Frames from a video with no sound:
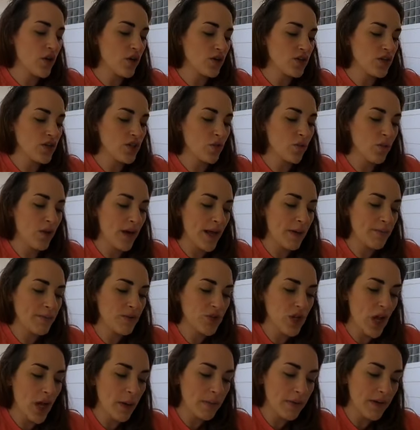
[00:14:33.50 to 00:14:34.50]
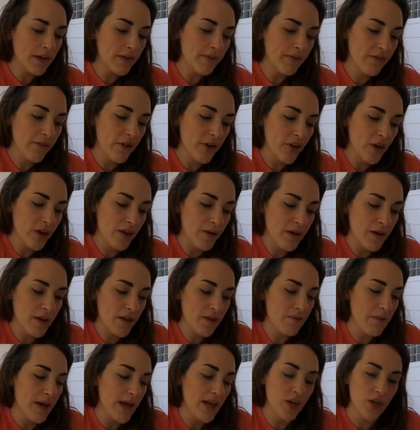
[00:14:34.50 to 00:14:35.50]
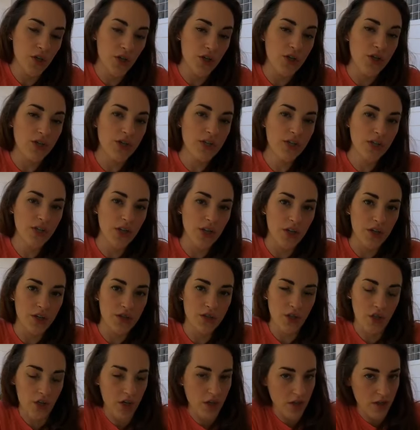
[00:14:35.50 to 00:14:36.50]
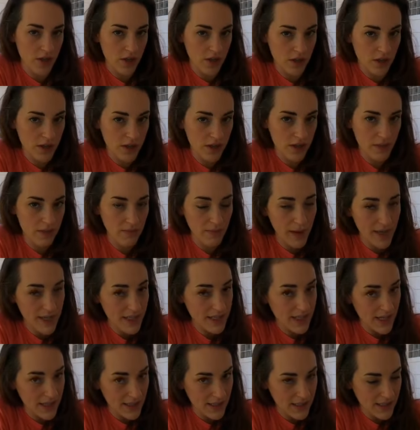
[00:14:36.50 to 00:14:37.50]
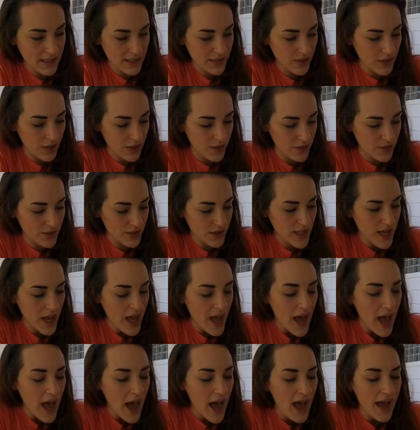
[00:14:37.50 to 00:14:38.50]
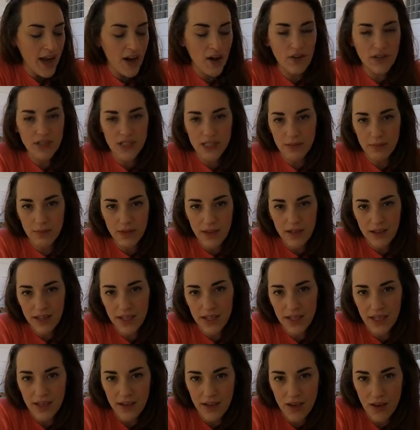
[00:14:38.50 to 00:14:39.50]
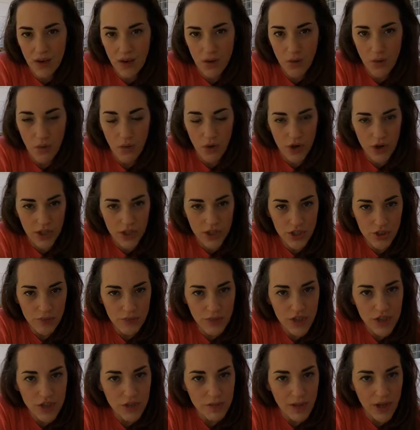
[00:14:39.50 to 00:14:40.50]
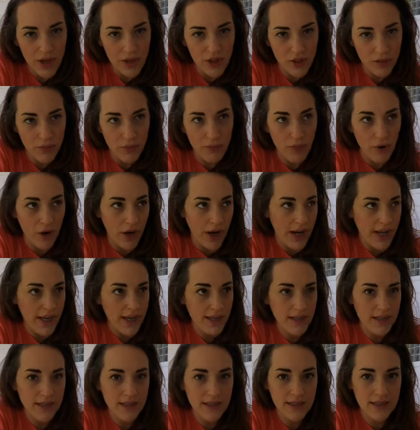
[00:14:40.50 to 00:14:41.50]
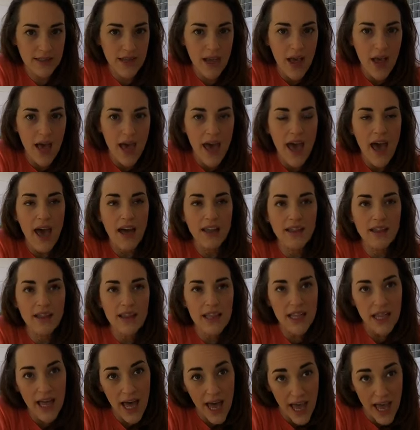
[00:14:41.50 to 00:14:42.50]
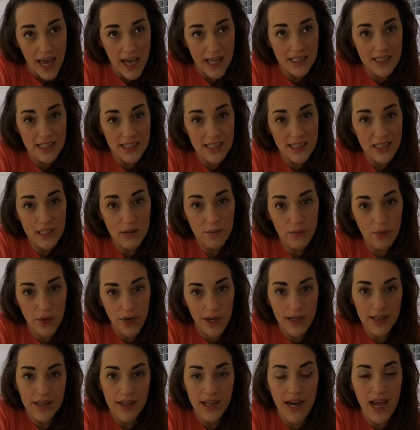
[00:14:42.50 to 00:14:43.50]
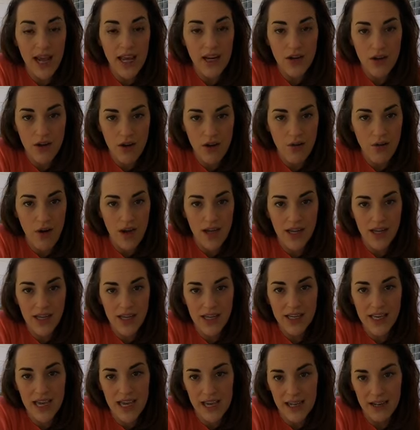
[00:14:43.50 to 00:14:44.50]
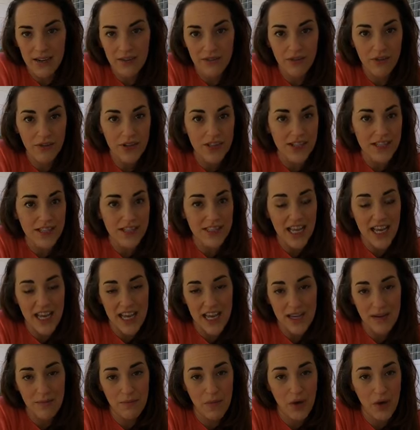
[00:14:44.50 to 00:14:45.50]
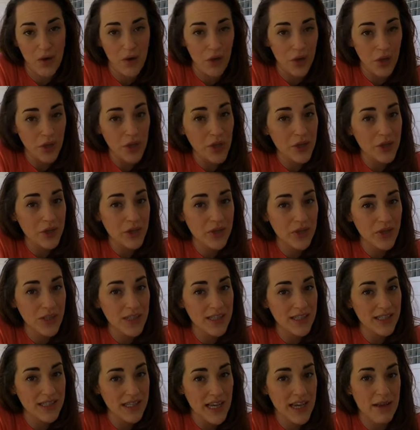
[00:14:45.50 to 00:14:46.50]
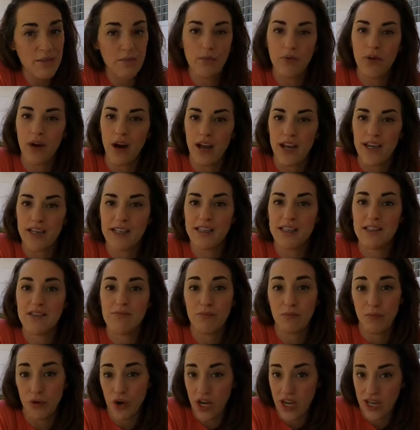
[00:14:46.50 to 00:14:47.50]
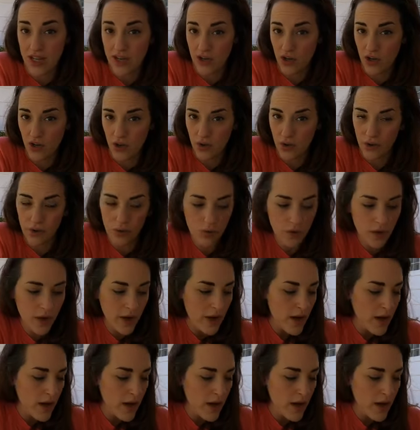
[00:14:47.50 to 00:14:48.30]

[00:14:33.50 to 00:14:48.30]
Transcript: so when I'm shopping for my girls' clothes or my son's clothes, I don't typically worry too much about the brands unless it's a brand that I know I could get for the same or close to the same price brand new.